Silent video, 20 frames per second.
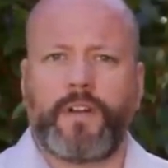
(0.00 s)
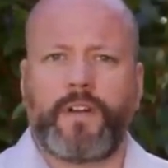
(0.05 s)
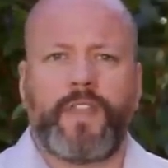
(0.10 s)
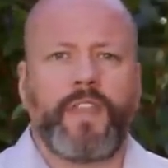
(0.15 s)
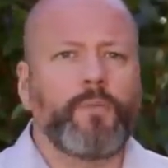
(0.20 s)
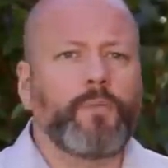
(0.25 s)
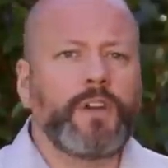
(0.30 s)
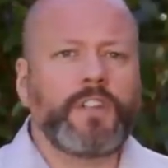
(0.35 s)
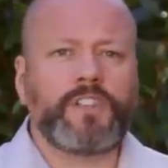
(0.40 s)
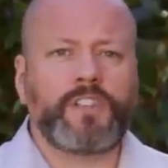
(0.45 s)
And
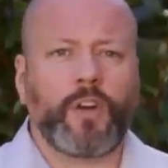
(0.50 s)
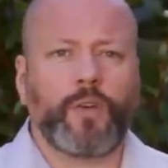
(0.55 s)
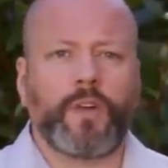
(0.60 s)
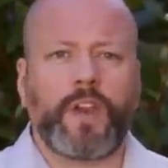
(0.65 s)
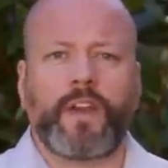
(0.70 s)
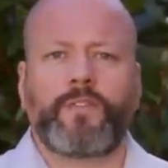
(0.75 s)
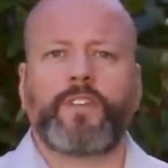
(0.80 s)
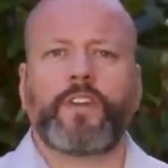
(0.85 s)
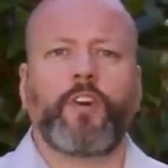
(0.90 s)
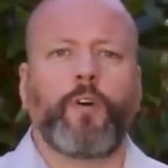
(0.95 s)
then we don't
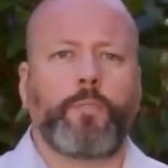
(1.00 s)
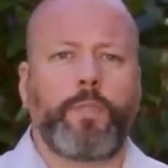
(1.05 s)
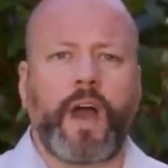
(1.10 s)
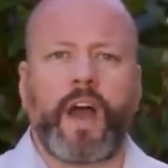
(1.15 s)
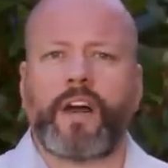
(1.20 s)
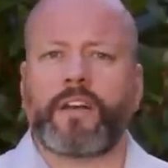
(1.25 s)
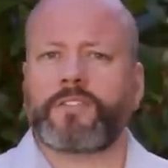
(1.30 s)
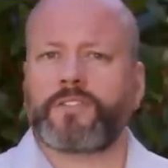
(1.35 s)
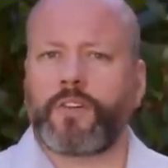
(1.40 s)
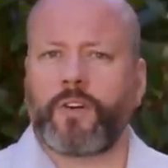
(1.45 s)
have to go
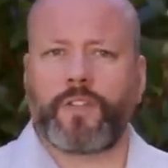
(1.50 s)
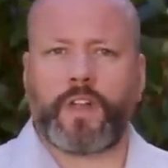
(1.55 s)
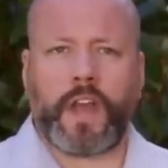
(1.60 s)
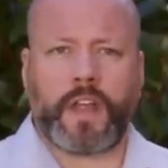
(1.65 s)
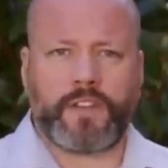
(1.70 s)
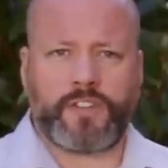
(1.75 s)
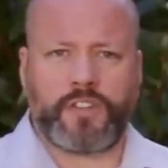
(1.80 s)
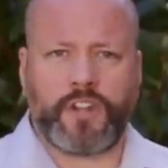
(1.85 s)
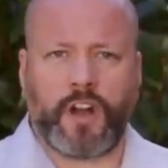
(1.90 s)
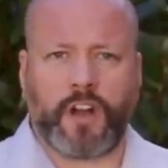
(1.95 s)
past all
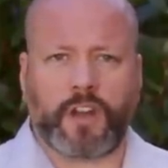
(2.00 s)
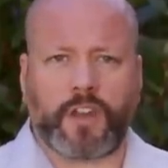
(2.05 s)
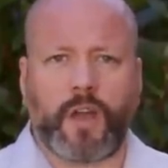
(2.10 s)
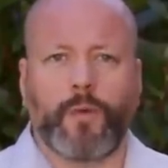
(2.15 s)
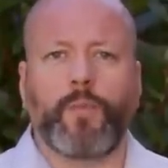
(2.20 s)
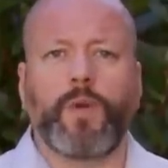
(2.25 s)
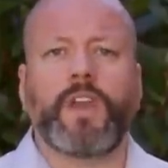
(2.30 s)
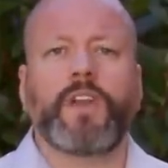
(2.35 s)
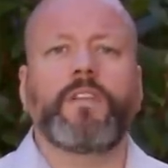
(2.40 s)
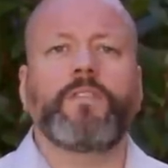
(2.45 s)
that junk,
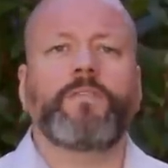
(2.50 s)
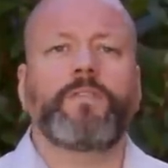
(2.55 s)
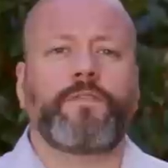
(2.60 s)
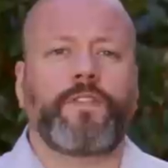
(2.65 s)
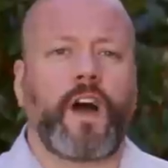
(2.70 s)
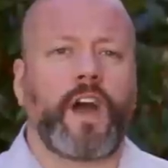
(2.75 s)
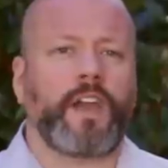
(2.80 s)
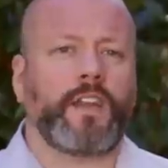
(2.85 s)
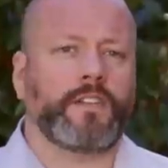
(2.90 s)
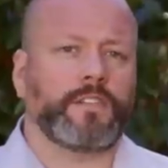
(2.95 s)
and we can
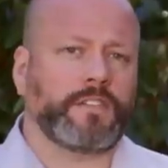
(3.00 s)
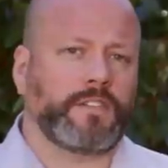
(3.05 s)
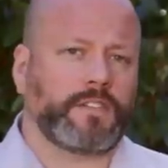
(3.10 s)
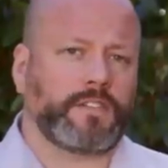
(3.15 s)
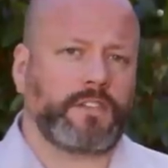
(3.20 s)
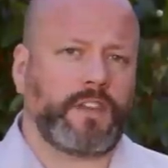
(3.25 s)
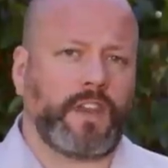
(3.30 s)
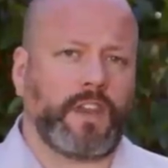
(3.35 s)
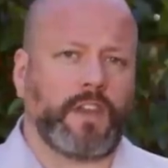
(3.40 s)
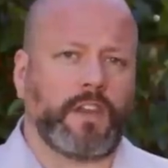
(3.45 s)
finally
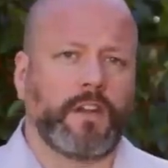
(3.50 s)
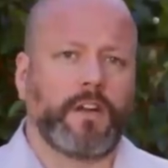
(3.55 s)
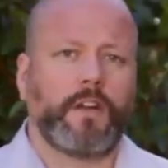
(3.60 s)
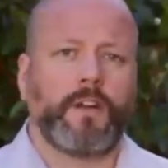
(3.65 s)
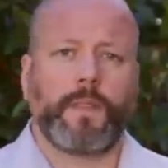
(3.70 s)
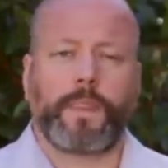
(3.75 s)
see